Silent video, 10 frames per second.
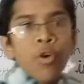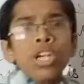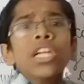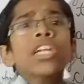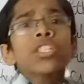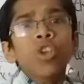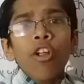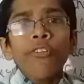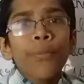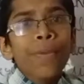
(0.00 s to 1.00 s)
water
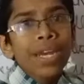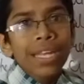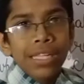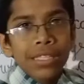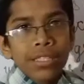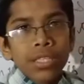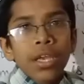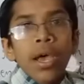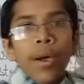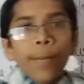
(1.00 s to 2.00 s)
dissolved minerals
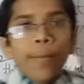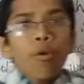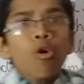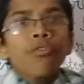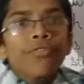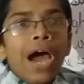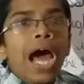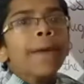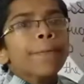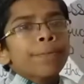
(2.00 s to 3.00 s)
move
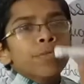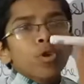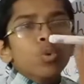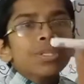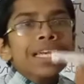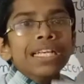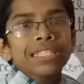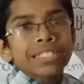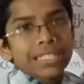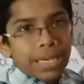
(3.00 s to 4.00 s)
up through the
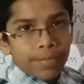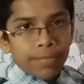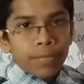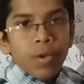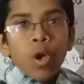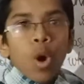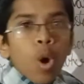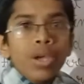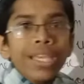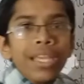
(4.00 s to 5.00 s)
stem.
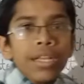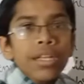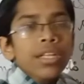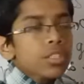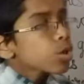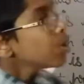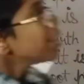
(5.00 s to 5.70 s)
Okay, so